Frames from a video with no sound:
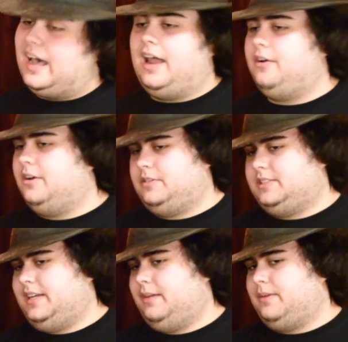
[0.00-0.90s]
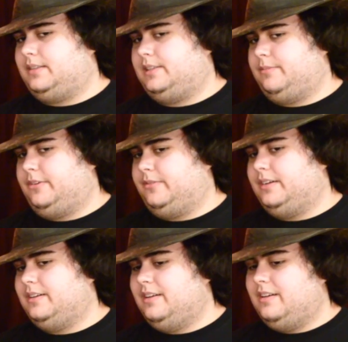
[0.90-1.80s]
I don't know what to say about this
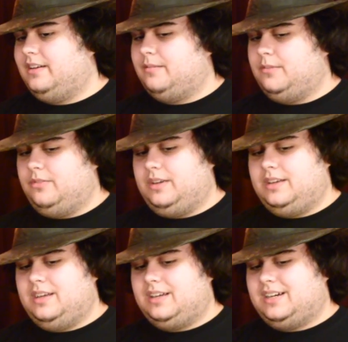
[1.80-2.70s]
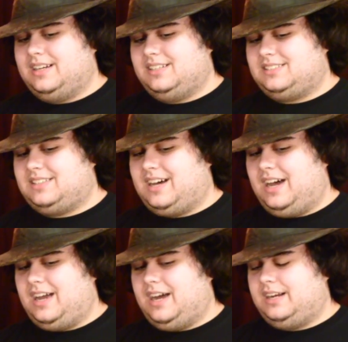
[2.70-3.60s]
movie. Because
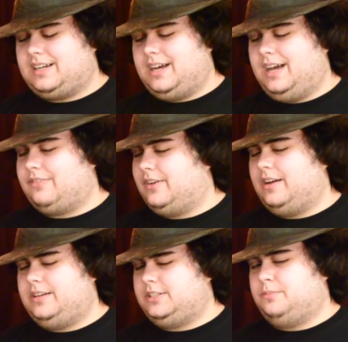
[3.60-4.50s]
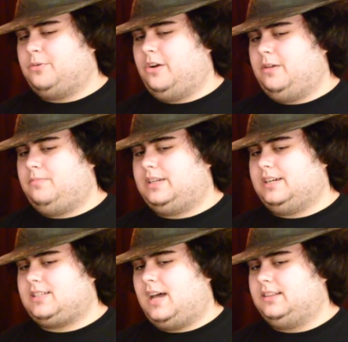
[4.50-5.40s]
I found it disappointing
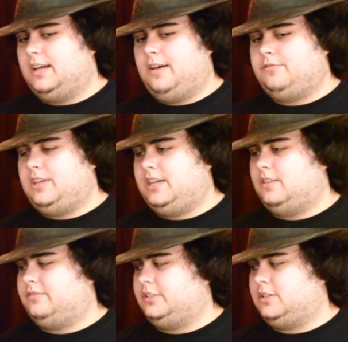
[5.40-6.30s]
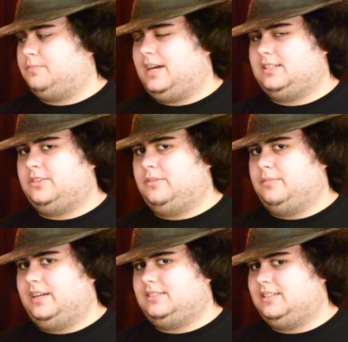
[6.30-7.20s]
because I love Days of Future Past so
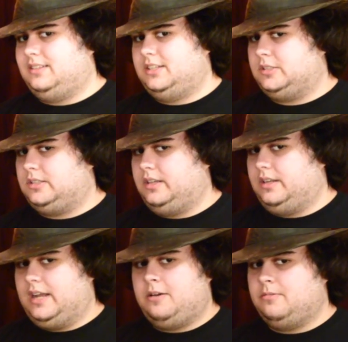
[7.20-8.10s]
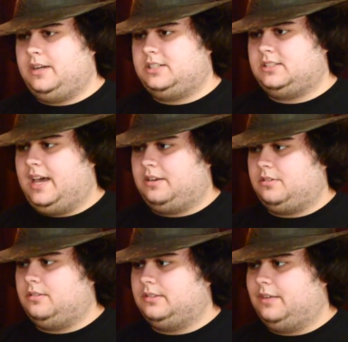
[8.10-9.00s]
much, and this did not reach that
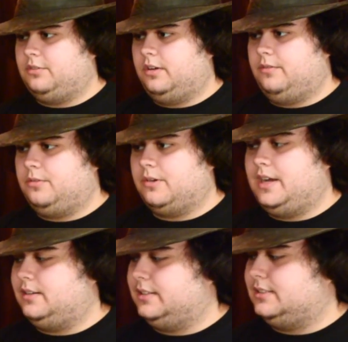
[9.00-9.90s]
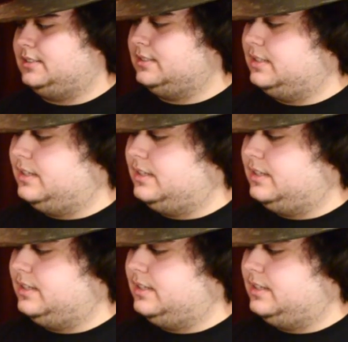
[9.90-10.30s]
level of greatness.